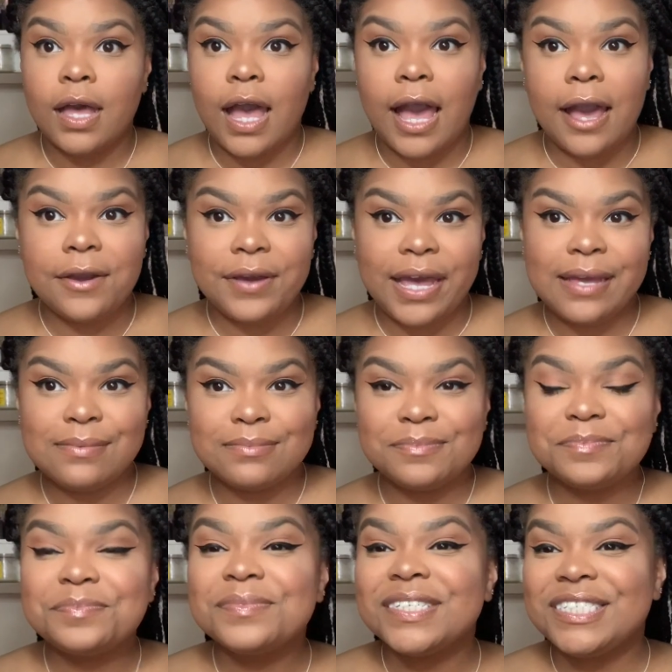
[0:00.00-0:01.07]
All right,
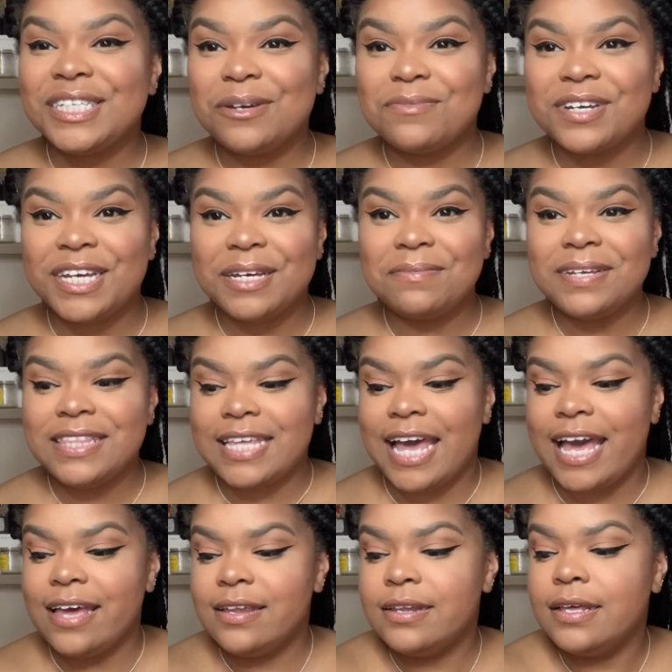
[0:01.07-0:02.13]
so we're good with
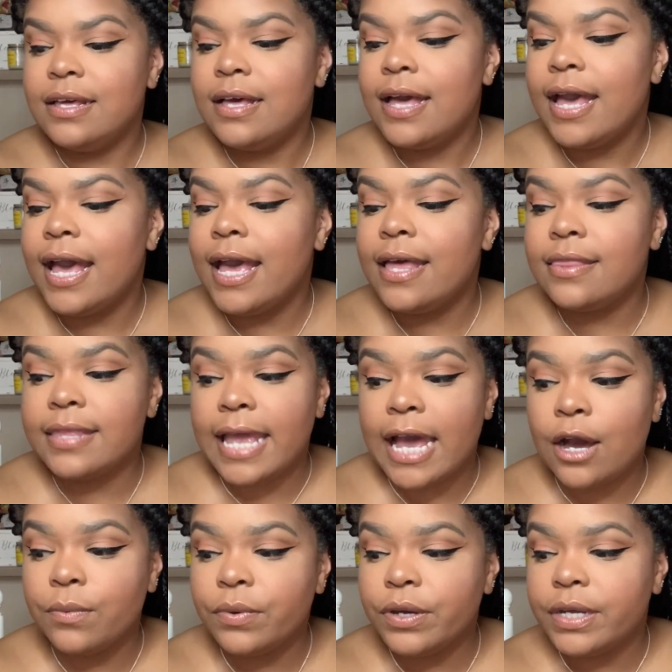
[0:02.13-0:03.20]
that. And
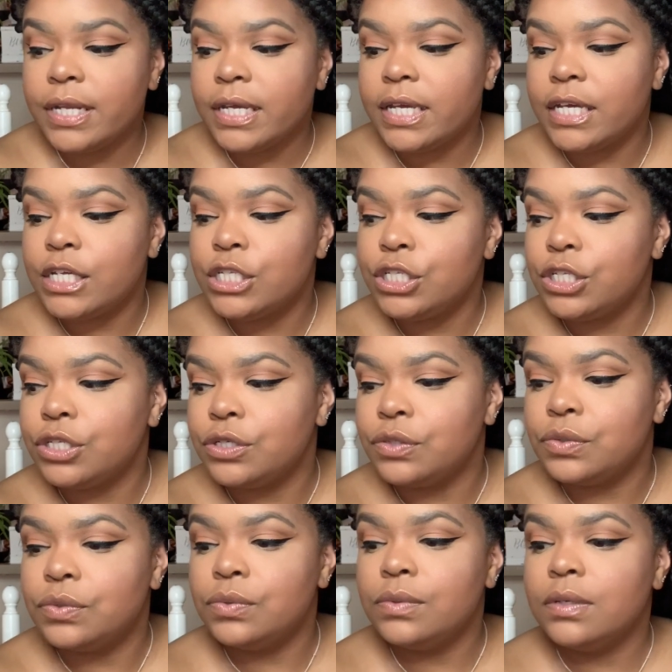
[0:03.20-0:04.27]
now we're gonna get
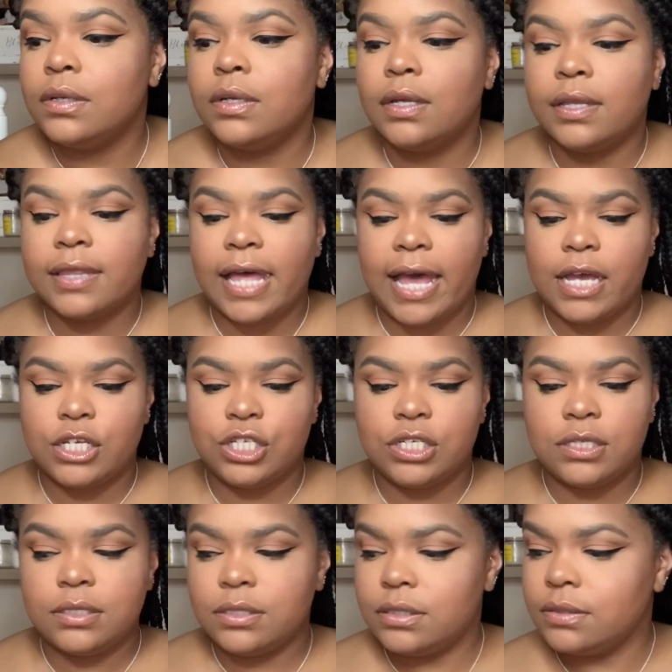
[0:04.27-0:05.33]
to
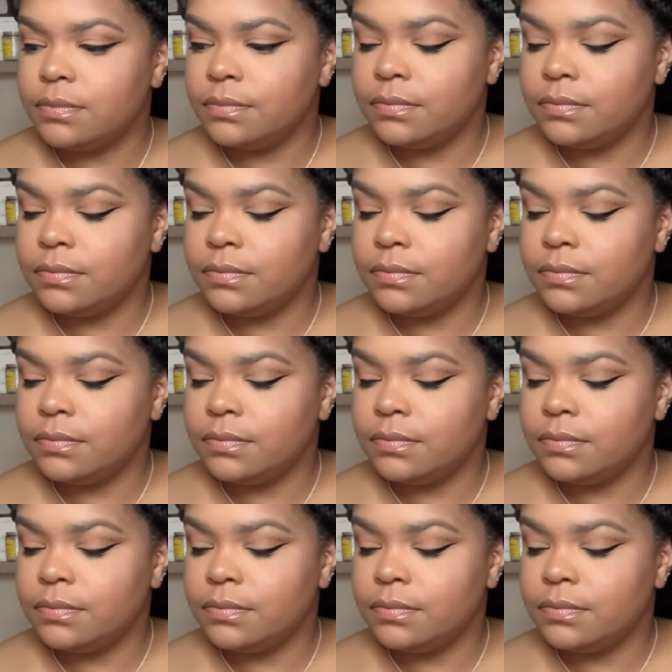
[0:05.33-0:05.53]
lashes.